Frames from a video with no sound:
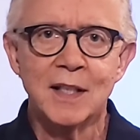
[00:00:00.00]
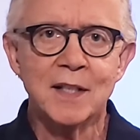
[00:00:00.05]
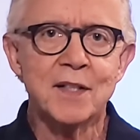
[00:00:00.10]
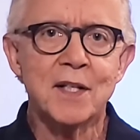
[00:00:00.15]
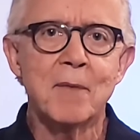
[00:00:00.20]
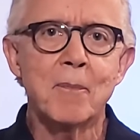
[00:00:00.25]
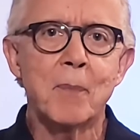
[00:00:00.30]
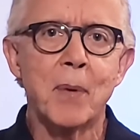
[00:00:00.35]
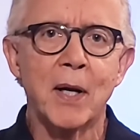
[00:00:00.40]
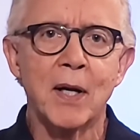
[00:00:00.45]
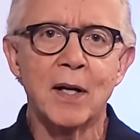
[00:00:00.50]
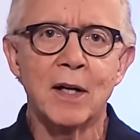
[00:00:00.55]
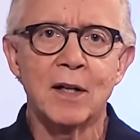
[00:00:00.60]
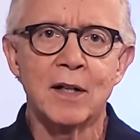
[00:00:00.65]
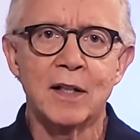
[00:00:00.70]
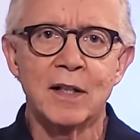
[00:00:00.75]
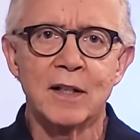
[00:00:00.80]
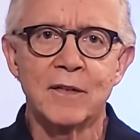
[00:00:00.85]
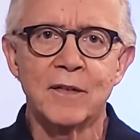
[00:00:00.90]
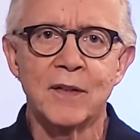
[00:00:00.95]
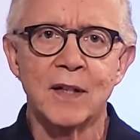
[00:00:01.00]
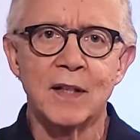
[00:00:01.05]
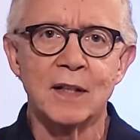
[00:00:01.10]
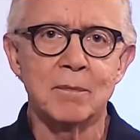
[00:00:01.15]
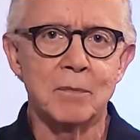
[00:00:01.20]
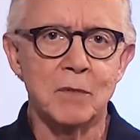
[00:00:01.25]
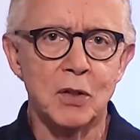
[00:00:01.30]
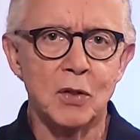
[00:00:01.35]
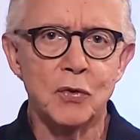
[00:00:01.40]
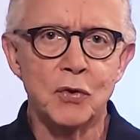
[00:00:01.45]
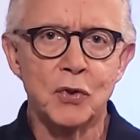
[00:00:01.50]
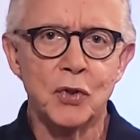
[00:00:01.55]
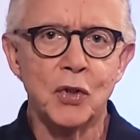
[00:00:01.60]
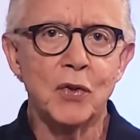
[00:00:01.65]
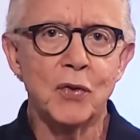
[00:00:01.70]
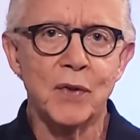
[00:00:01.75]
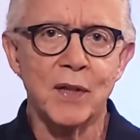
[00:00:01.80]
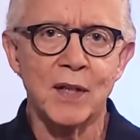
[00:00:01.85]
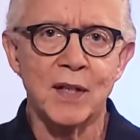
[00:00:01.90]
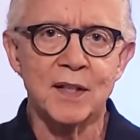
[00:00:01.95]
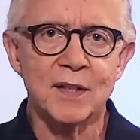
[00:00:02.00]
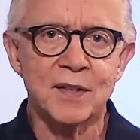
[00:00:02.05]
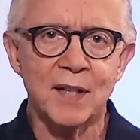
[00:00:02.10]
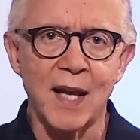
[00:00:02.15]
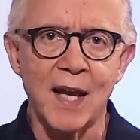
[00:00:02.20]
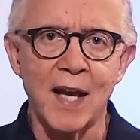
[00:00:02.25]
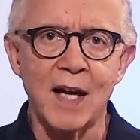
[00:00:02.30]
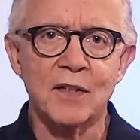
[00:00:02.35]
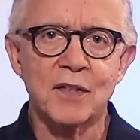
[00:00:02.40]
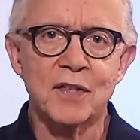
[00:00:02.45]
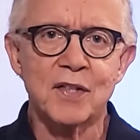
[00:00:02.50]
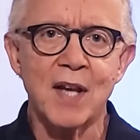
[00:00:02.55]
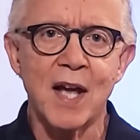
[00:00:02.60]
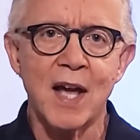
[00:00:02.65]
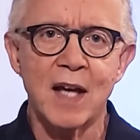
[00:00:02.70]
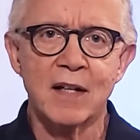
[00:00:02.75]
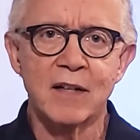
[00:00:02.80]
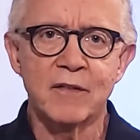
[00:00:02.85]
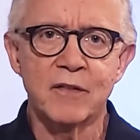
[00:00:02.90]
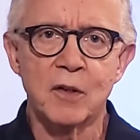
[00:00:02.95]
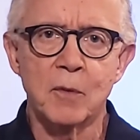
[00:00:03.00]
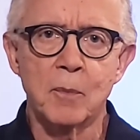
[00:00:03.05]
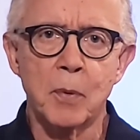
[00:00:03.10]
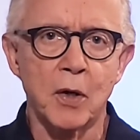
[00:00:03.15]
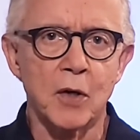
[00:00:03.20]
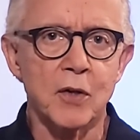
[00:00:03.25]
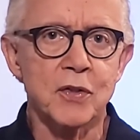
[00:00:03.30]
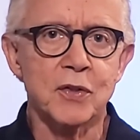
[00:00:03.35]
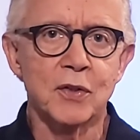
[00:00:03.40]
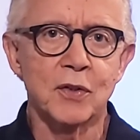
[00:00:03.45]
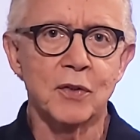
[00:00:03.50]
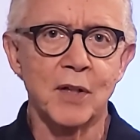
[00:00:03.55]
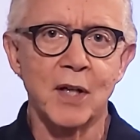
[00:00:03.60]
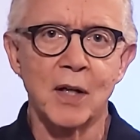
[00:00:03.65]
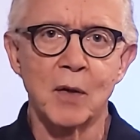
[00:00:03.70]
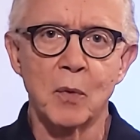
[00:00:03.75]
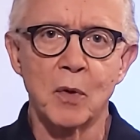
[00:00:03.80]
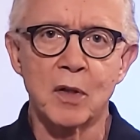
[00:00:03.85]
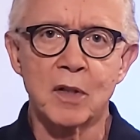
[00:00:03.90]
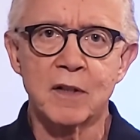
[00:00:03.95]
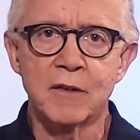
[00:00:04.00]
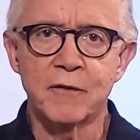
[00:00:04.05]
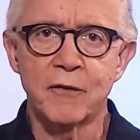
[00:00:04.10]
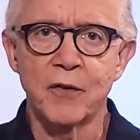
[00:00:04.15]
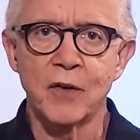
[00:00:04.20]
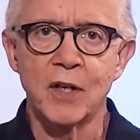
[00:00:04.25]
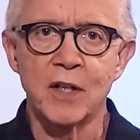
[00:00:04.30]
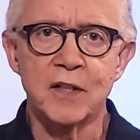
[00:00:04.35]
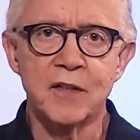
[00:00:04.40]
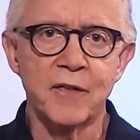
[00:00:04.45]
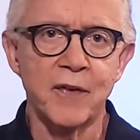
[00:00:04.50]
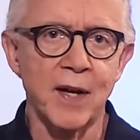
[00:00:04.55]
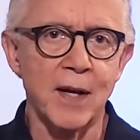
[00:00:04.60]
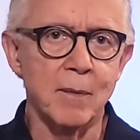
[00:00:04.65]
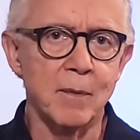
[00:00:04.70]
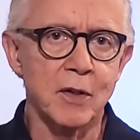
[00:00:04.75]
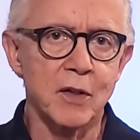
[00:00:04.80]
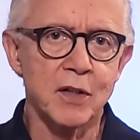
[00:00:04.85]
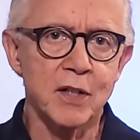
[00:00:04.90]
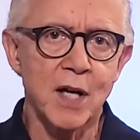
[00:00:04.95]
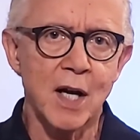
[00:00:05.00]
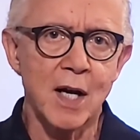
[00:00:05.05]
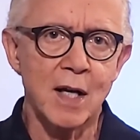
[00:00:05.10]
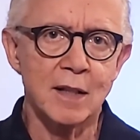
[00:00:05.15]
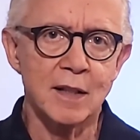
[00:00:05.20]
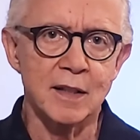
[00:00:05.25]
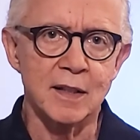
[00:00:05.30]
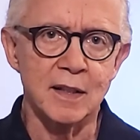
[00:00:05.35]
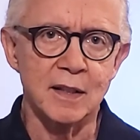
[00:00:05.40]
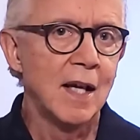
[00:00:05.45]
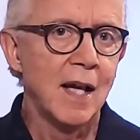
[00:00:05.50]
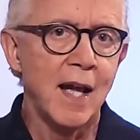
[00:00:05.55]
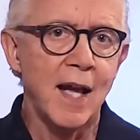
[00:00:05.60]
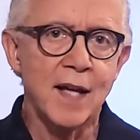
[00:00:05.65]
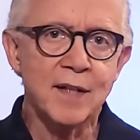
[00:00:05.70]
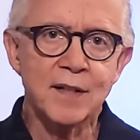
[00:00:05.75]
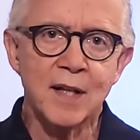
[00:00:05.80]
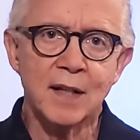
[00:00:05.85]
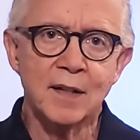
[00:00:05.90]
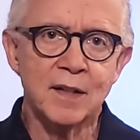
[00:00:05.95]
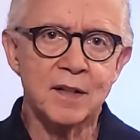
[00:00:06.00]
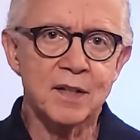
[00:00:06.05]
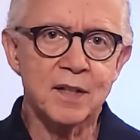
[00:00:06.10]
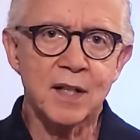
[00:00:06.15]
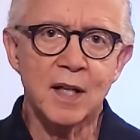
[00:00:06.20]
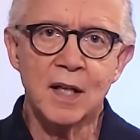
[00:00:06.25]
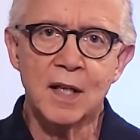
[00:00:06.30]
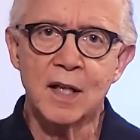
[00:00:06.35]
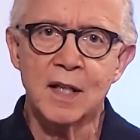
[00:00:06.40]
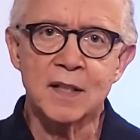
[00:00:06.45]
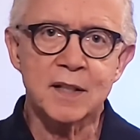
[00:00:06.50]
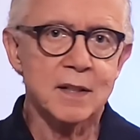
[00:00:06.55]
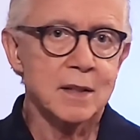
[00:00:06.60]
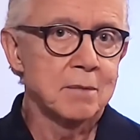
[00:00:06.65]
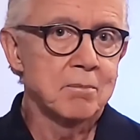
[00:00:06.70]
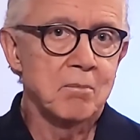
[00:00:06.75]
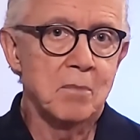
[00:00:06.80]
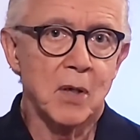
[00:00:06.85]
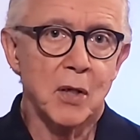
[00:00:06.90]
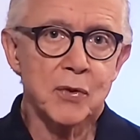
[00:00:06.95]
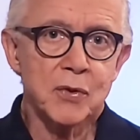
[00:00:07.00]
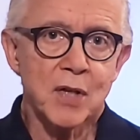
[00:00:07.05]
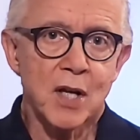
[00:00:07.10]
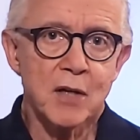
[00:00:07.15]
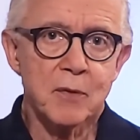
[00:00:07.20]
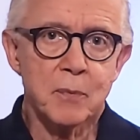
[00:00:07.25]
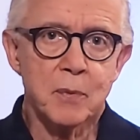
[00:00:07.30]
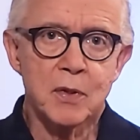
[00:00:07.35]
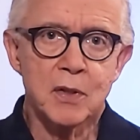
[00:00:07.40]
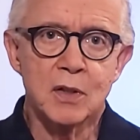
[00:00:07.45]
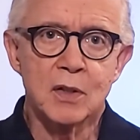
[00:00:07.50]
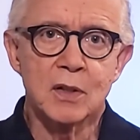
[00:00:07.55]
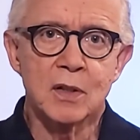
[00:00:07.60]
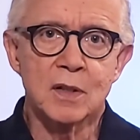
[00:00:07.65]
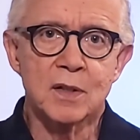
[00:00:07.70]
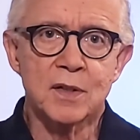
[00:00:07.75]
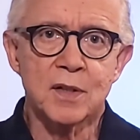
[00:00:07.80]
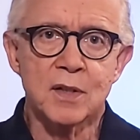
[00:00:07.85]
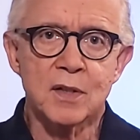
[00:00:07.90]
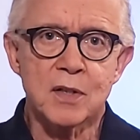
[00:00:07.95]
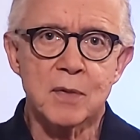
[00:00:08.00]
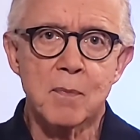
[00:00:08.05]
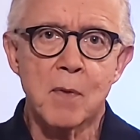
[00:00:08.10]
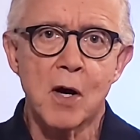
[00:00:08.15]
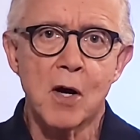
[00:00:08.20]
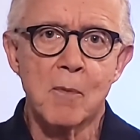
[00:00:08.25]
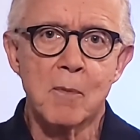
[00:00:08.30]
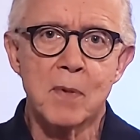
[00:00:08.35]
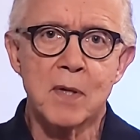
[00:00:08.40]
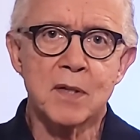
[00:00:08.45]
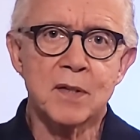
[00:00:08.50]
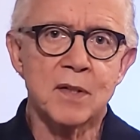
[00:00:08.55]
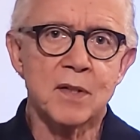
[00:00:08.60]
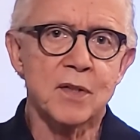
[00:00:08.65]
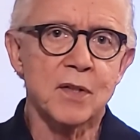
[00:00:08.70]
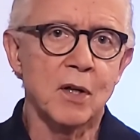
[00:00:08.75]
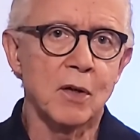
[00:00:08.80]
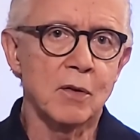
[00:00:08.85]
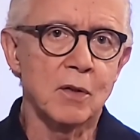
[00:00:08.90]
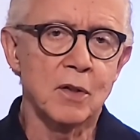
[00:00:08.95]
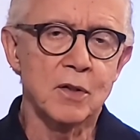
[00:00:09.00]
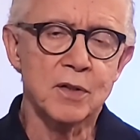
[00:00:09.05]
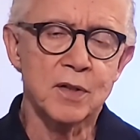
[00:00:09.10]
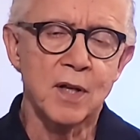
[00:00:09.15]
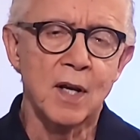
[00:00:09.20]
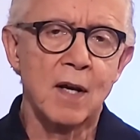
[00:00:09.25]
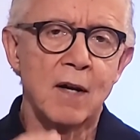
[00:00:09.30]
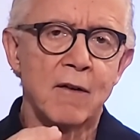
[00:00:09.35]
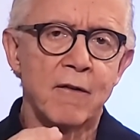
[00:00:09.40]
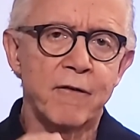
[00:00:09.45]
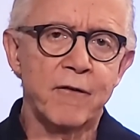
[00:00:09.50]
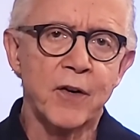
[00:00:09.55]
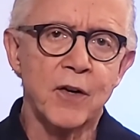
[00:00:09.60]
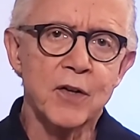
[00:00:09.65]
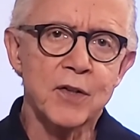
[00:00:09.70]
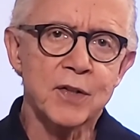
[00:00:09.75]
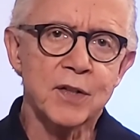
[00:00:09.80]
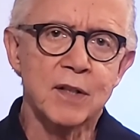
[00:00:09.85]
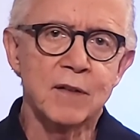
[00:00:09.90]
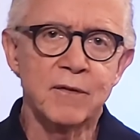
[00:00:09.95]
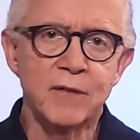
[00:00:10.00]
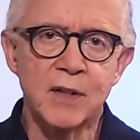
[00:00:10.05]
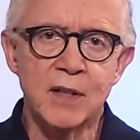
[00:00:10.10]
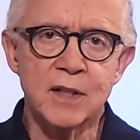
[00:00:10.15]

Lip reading: imperative that you do this outside of your personal network of friends, family, or colleagues. As I discussed, most entrepreneurs and small business owners first convince